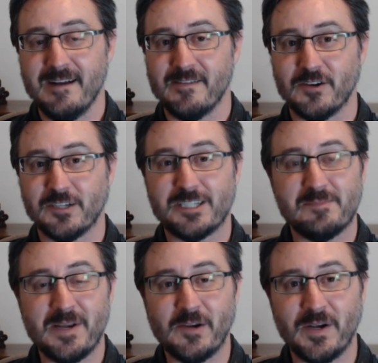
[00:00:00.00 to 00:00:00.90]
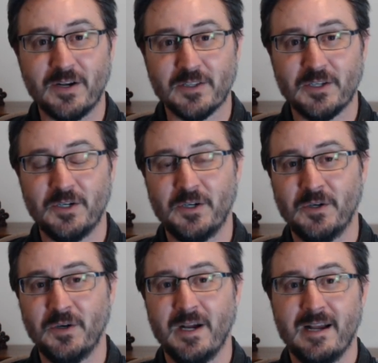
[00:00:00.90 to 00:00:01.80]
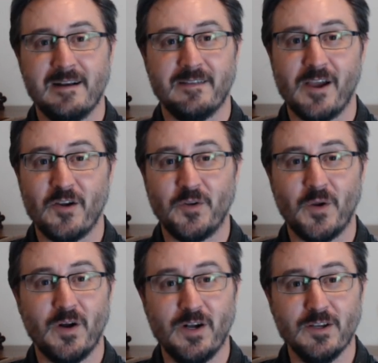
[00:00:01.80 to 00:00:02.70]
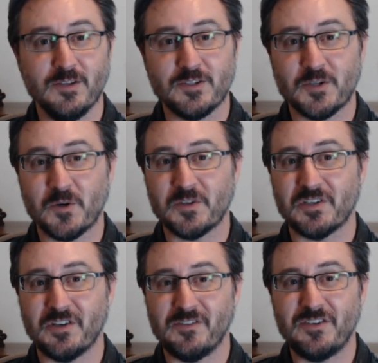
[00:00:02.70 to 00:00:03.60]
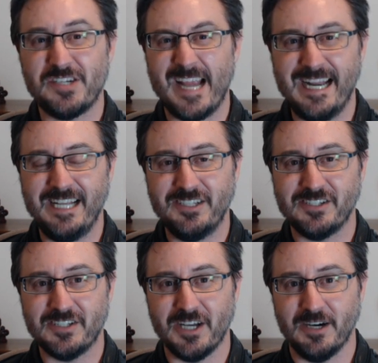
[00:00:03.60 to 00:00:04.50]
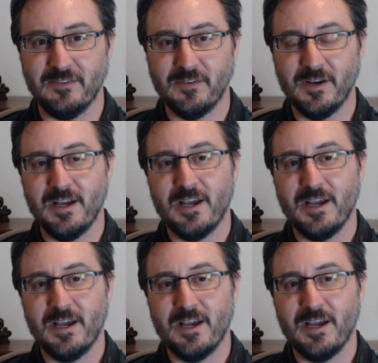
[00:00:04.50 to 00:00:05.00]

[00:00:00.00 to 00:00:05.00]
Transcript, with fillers: They're smearing Lue. They're doing all sorts of shady stuff.